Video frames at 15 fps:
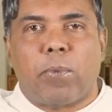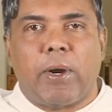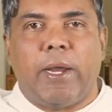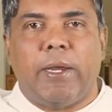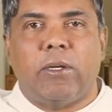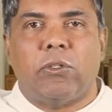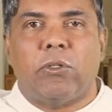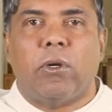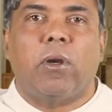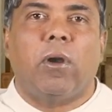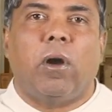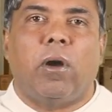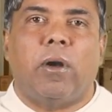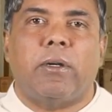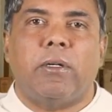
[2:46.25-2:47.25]
praying to
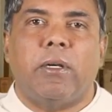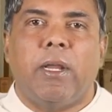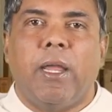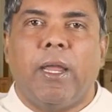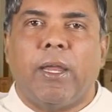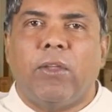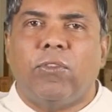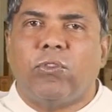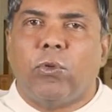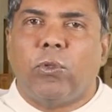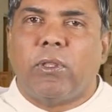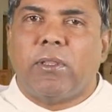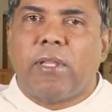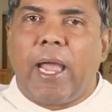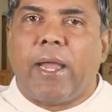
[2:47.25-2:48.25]
God is to
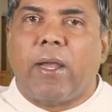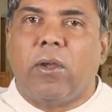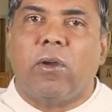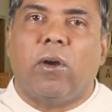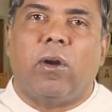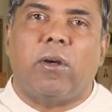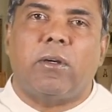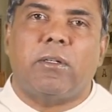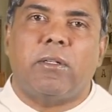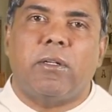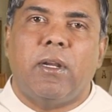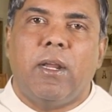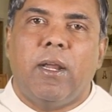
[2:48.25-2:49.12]
thank God